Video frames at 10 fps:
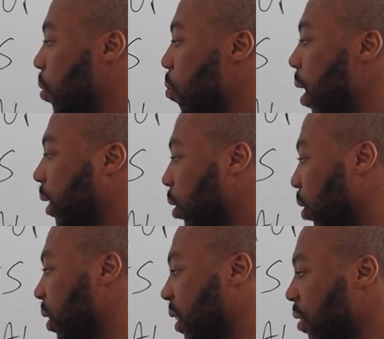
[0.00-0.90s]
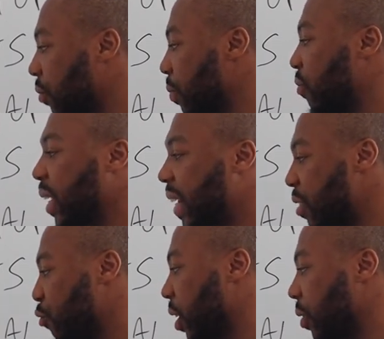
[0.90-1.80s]
why don't, instead of me
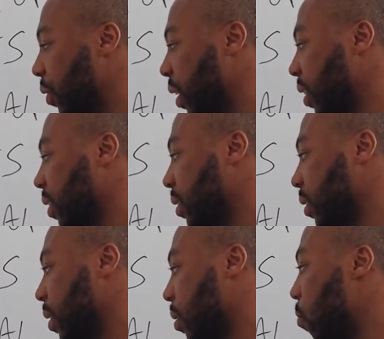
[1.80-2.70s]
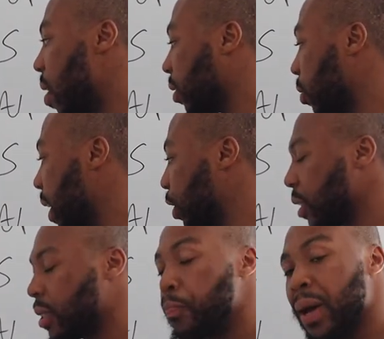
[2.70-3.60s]
getting rid of it, why don't I
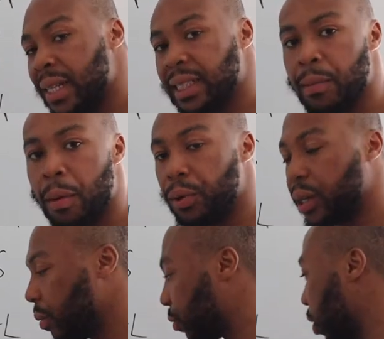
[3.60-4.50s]
just balance out my body with